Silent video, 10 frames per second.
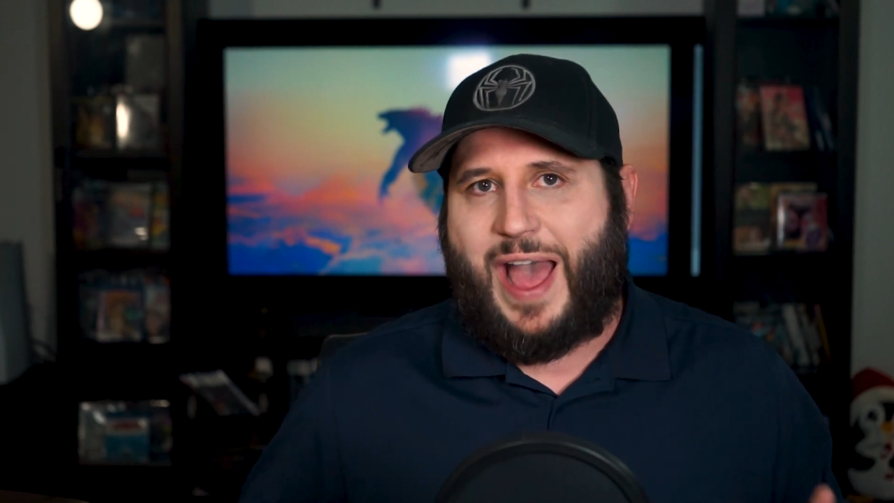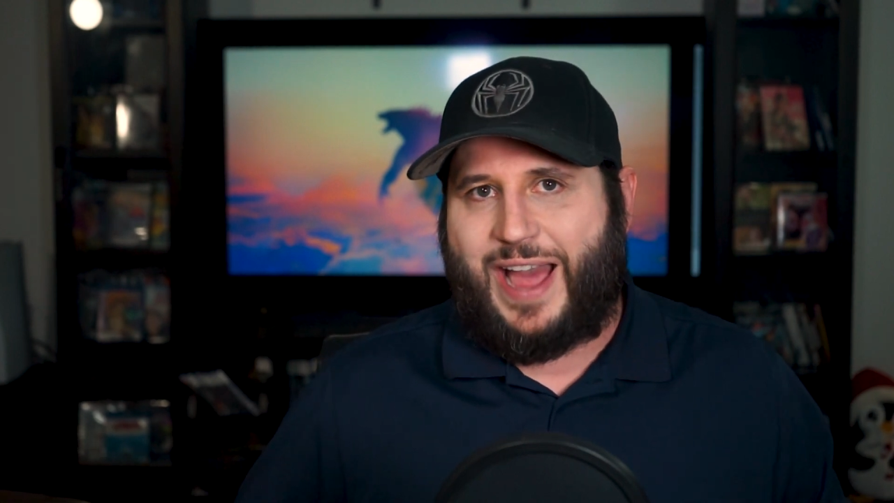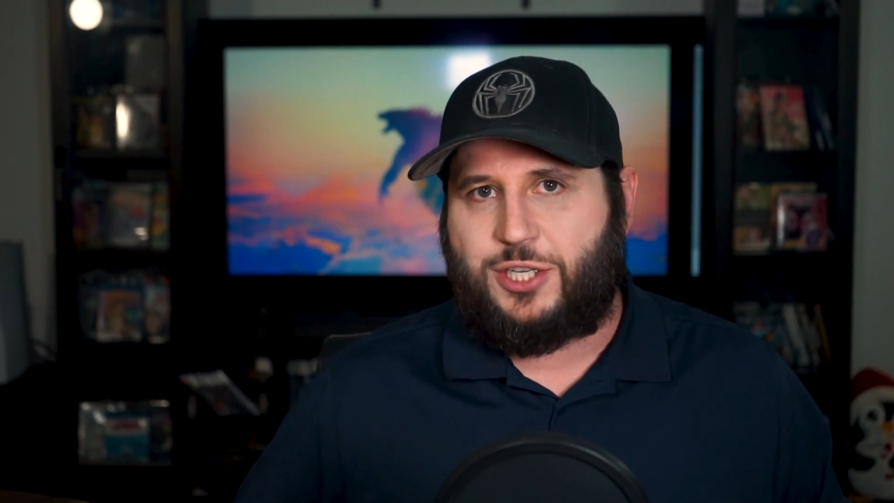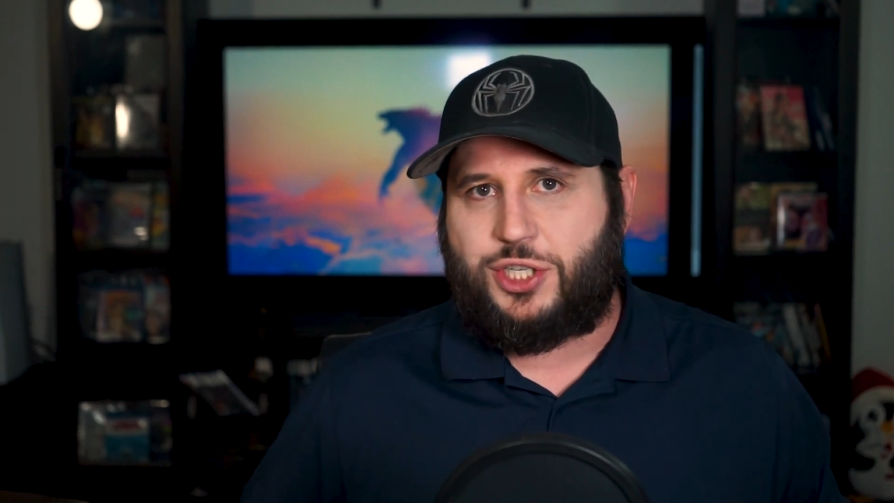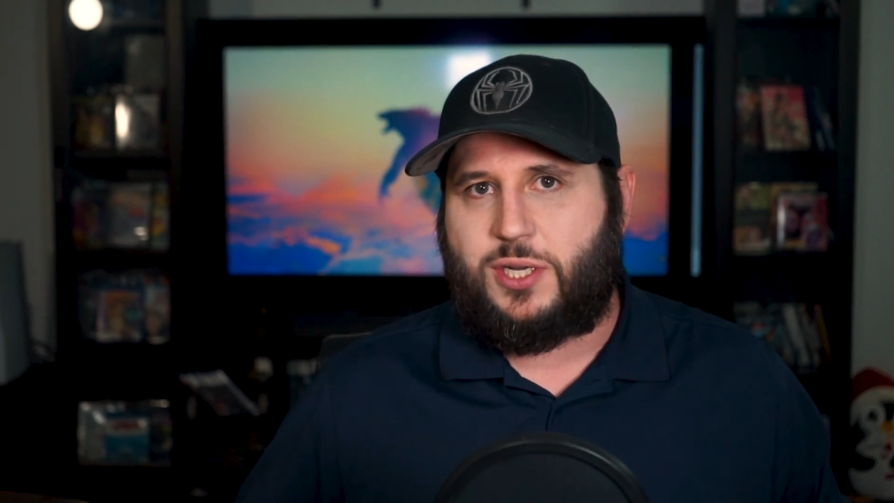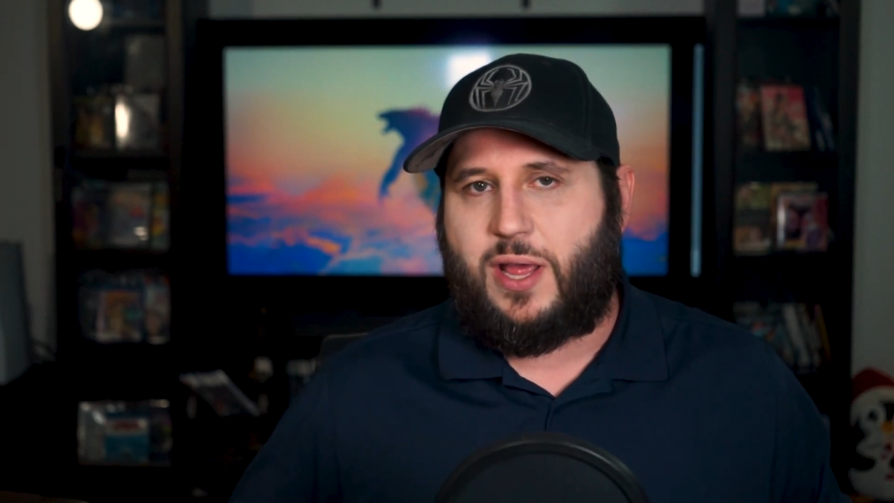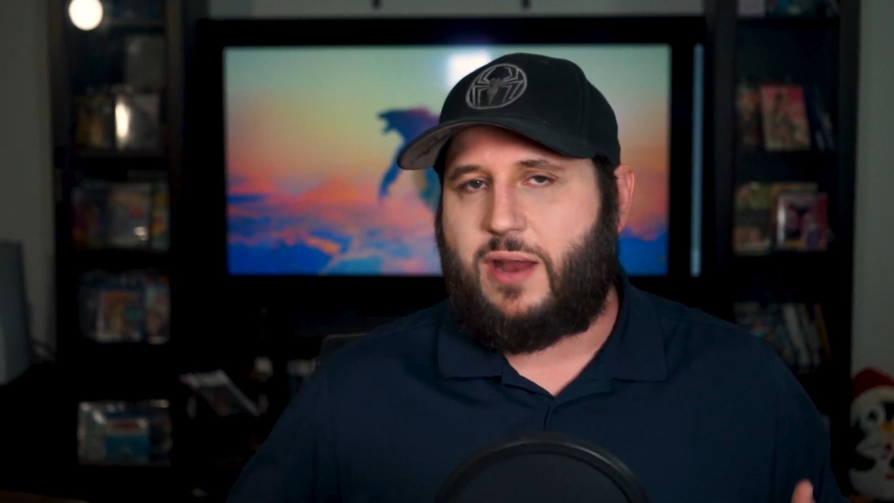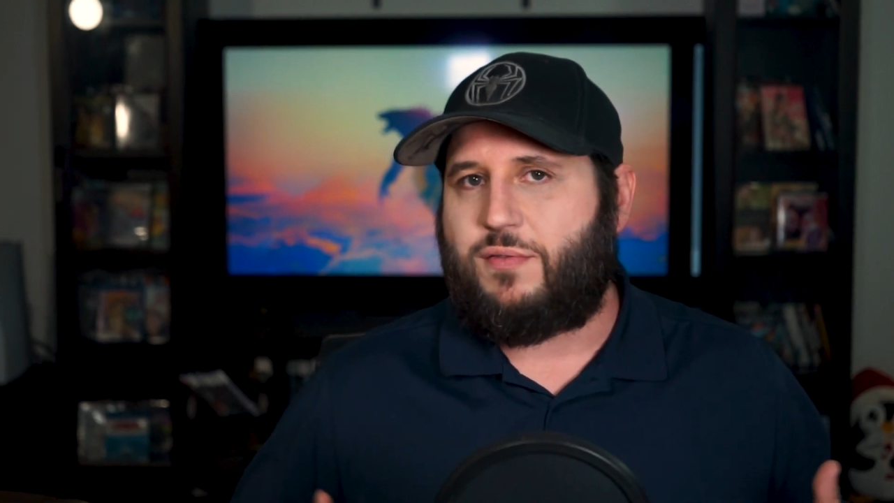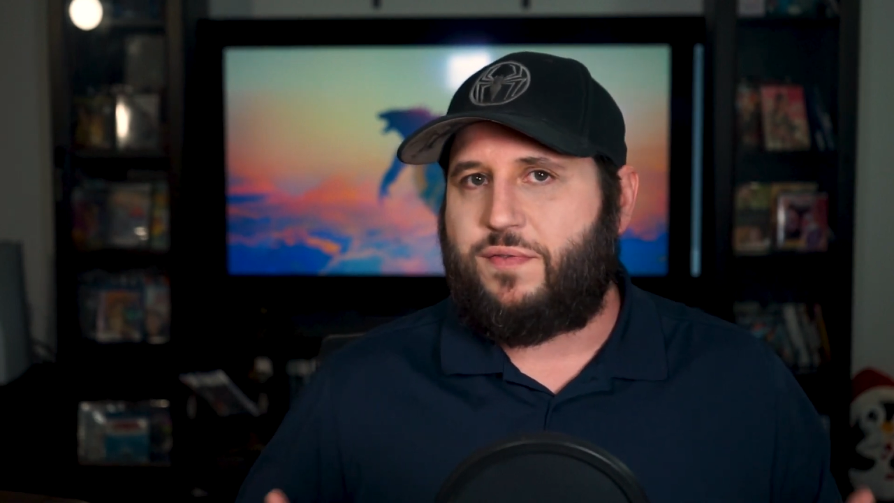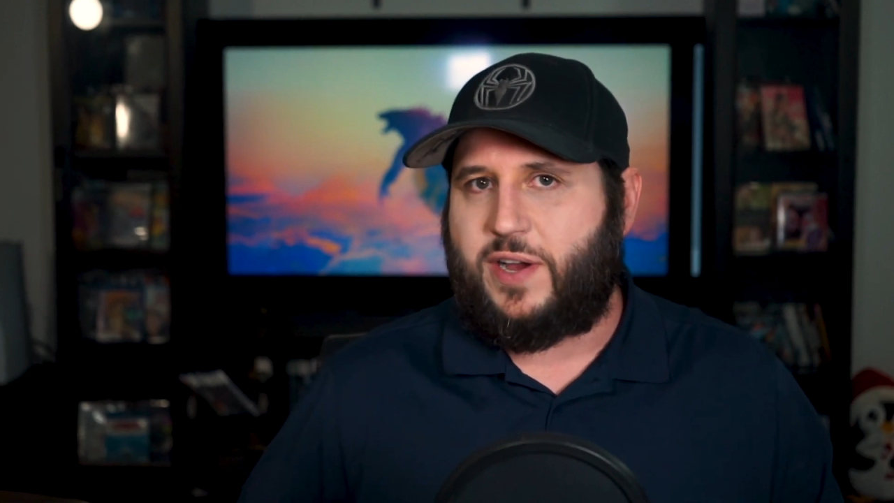action
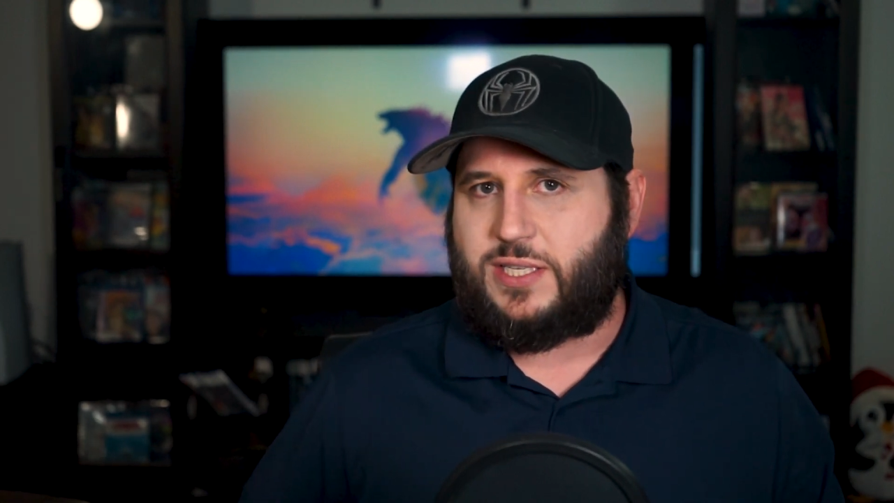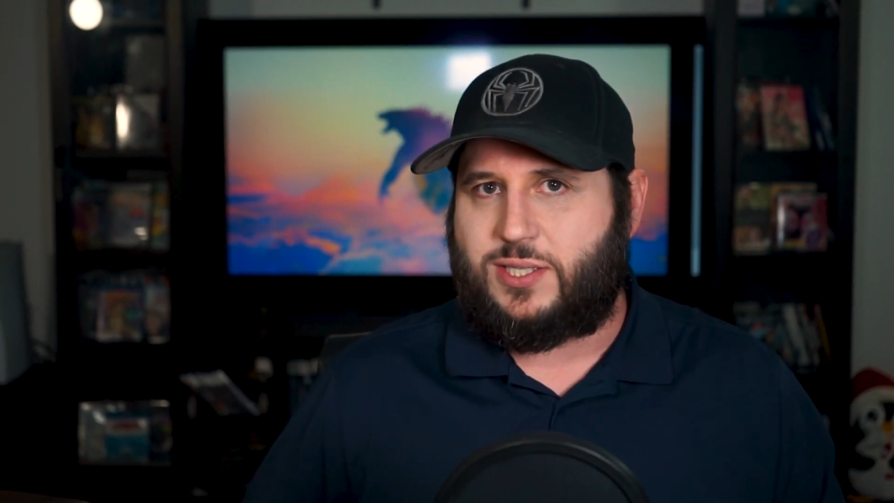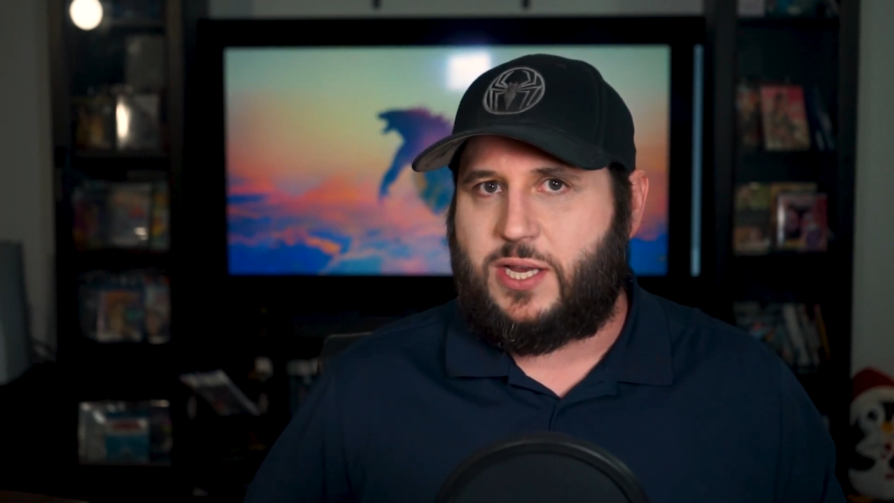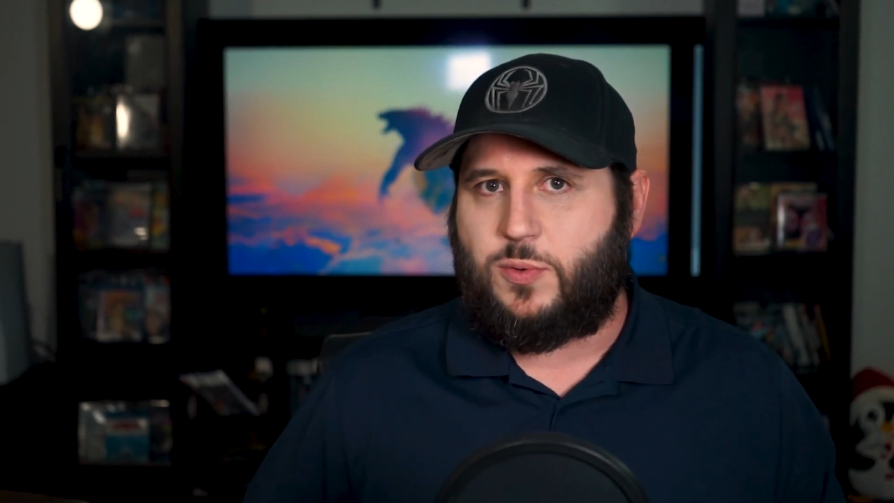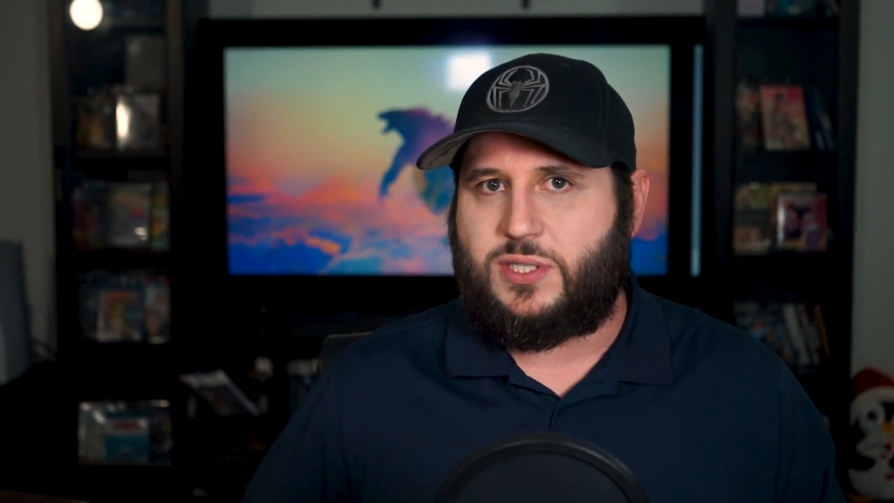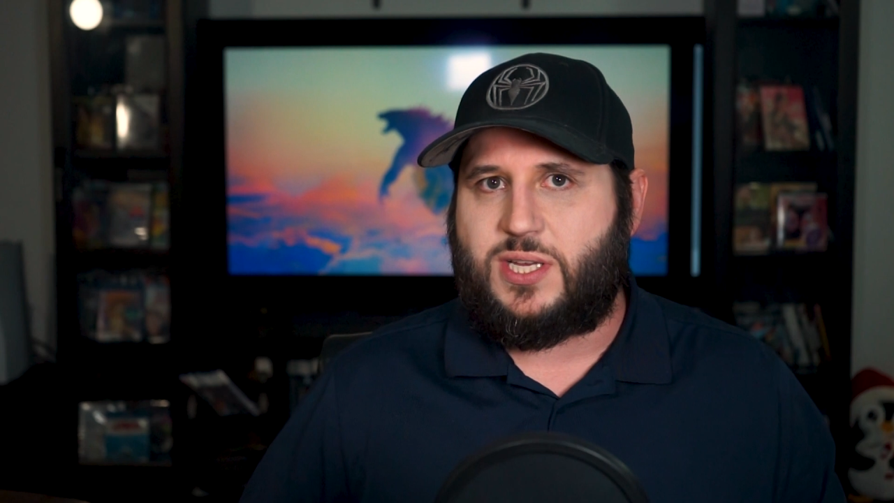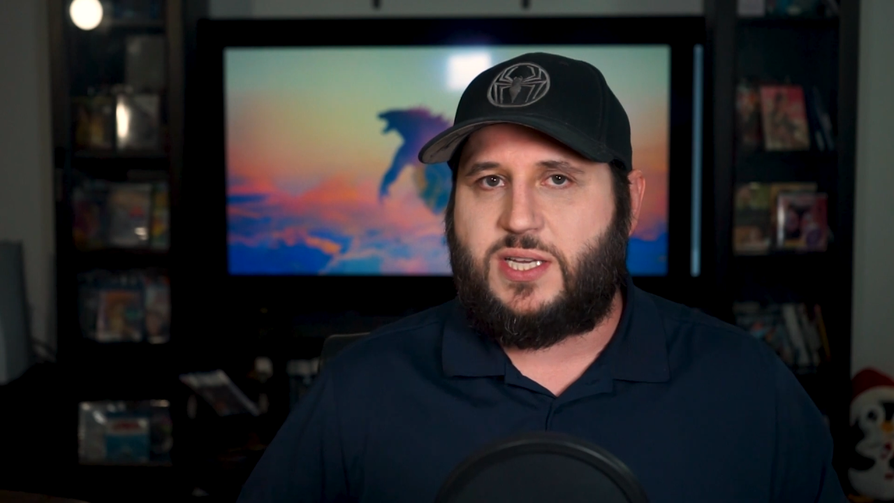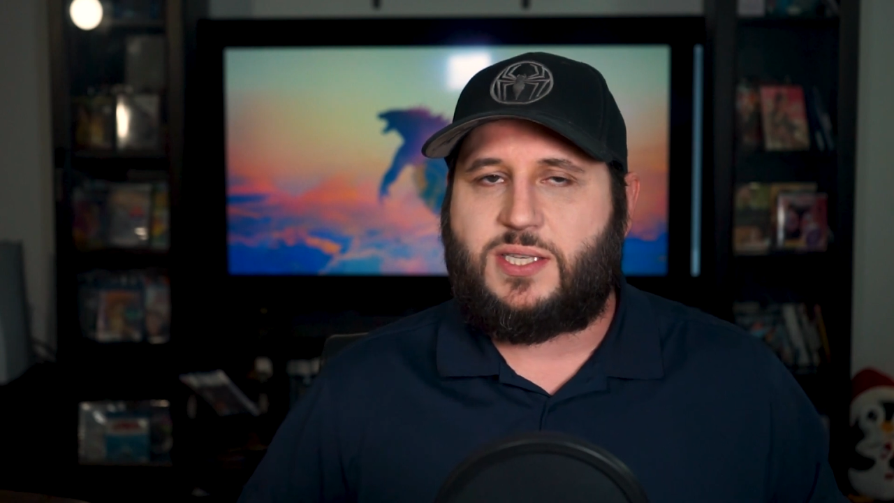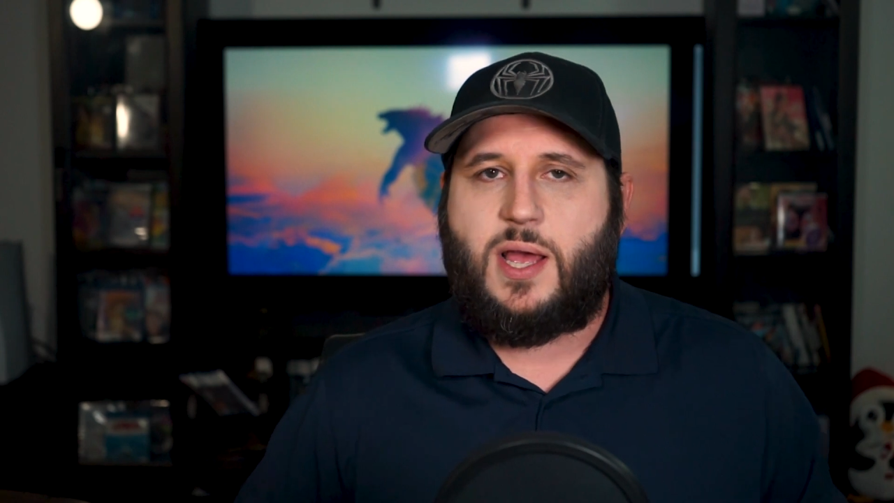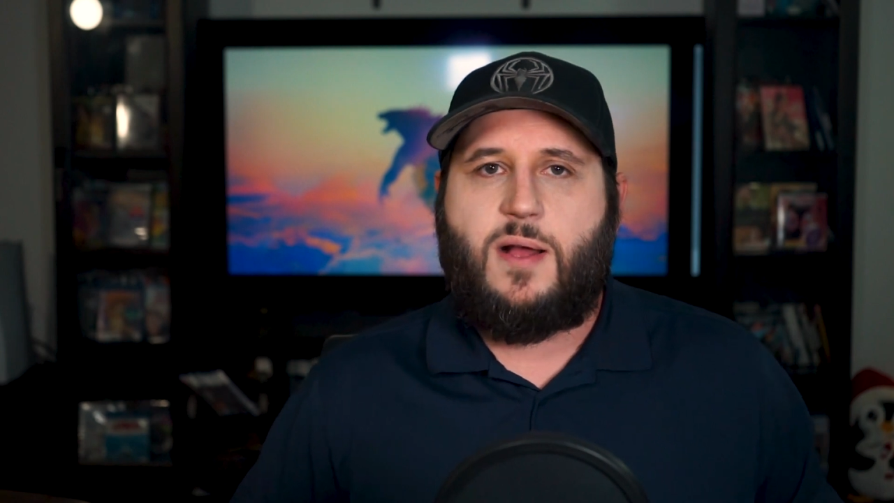and fight
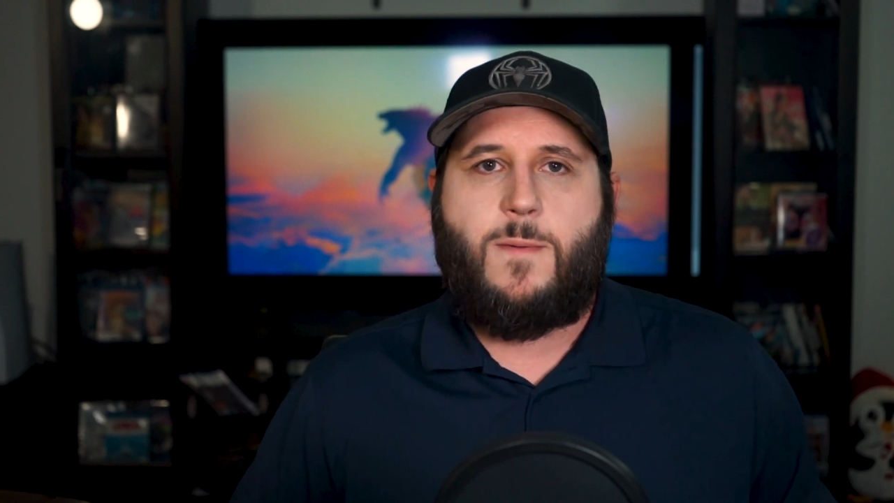sequences.